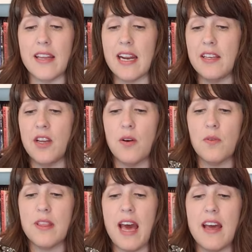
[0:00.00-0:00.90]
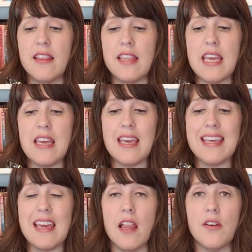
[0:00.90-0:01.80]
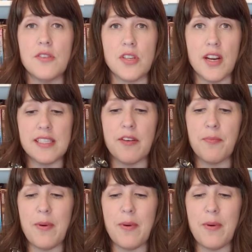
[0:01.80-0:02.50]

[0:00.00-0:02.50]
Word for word: and I know that the yellow stars have,